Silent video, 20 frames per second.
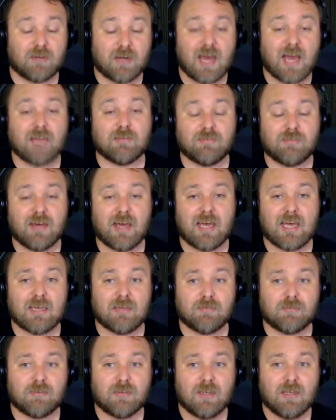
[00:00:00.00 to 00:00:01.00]
an
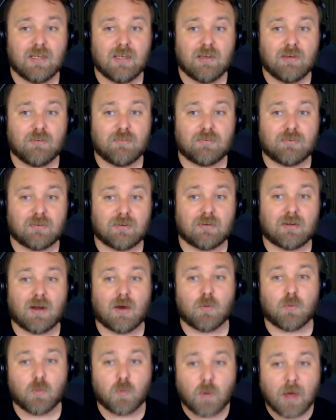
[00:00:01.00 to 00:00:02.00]
i5, for
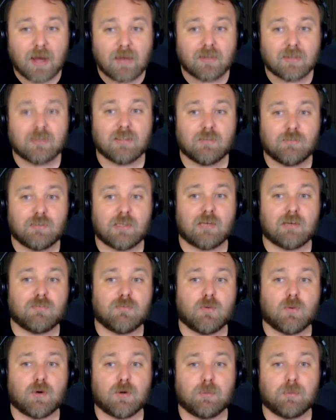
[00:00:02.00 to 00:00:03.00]
a relatively
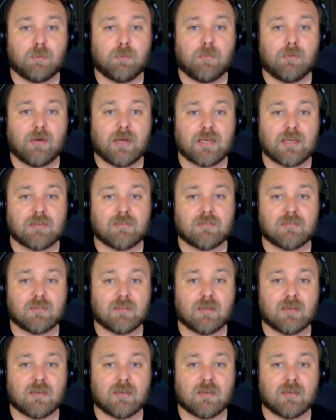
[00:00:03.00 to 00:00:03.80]
affordable price,